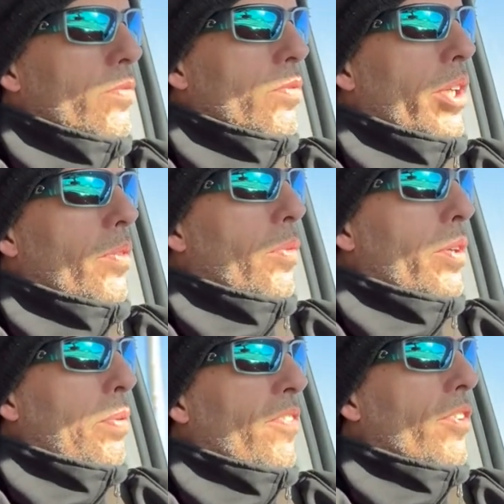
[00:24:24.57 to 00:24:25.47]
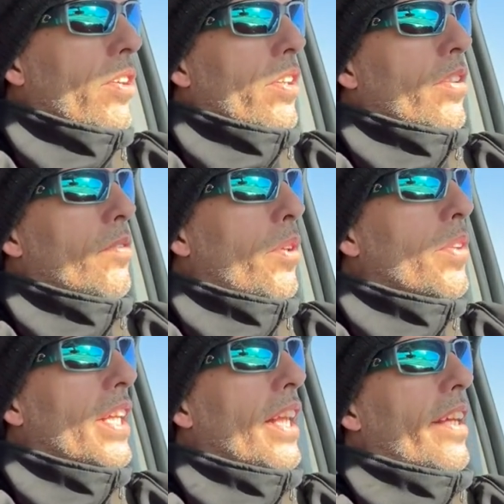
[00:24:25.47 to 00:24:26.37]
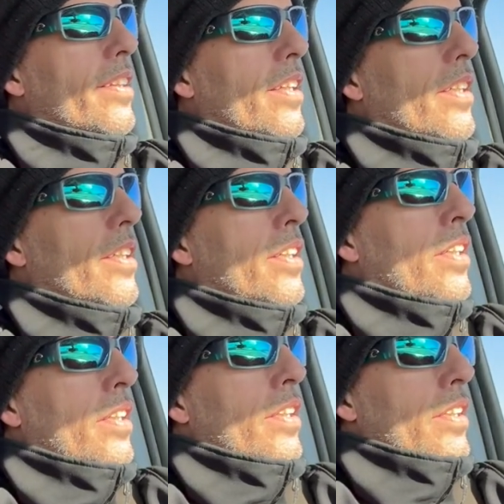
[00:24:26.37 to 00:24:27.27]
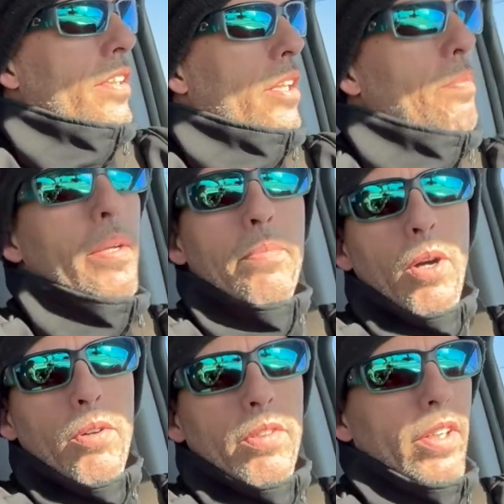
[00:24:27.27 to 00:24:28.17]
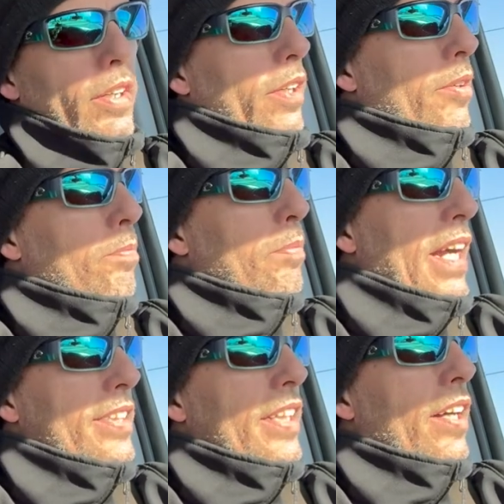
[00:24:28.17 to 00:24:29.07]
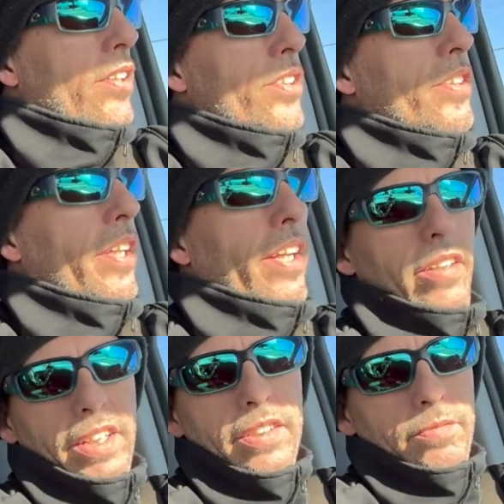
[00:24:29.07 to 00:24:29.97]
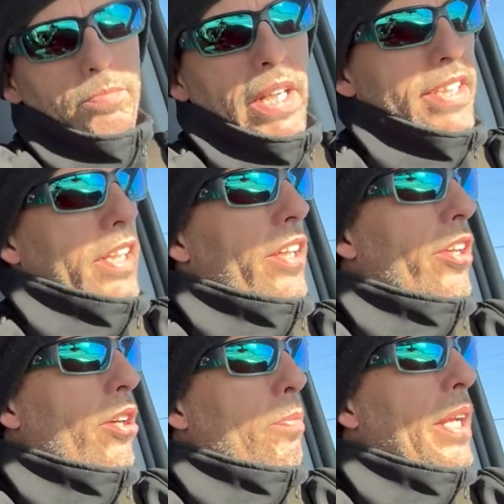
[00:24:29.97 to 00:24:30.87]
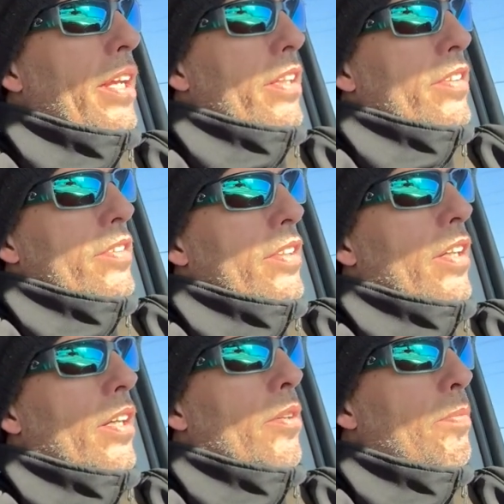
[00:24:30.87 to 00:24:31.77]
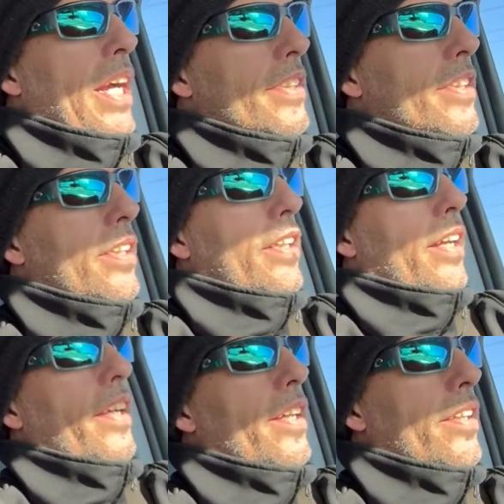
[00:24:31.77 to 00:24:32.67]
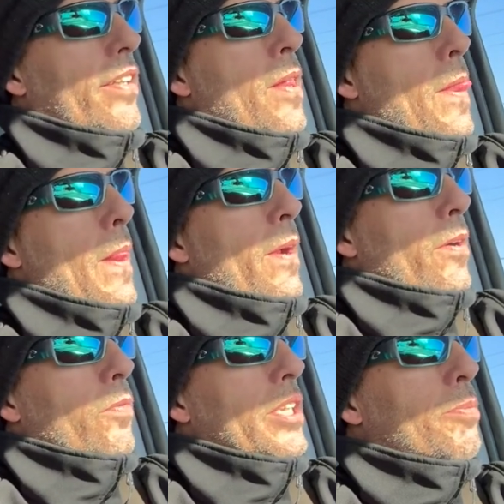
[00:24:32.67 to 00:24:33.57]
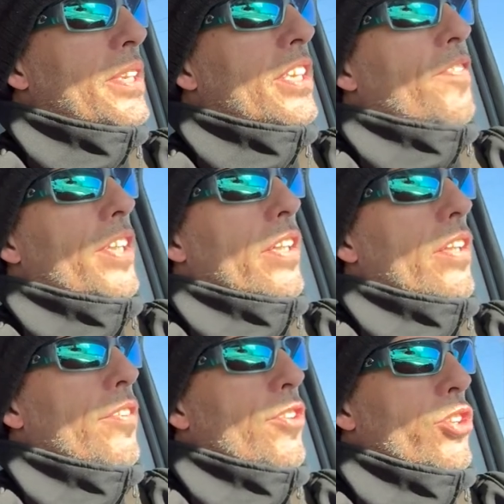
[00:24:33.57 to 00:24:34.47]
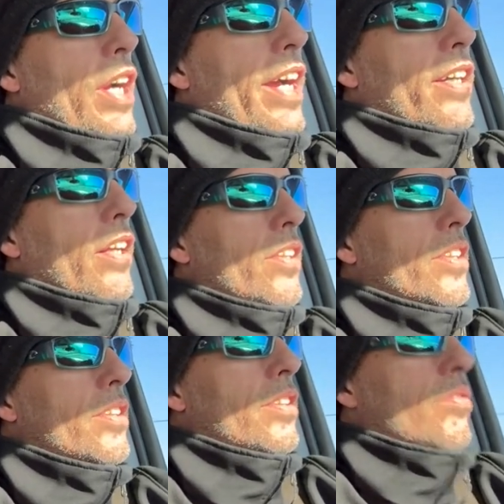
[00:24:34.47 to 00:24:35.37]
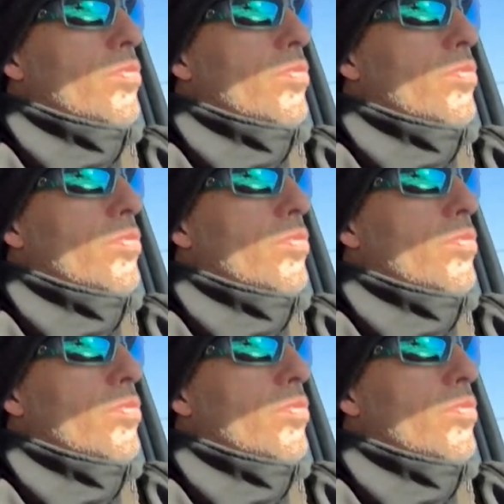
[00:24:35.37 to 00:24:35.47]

We we prefer we really like the the big bone um, Basset hounds, eat basically the European Basset, and we specifically look for tricolors.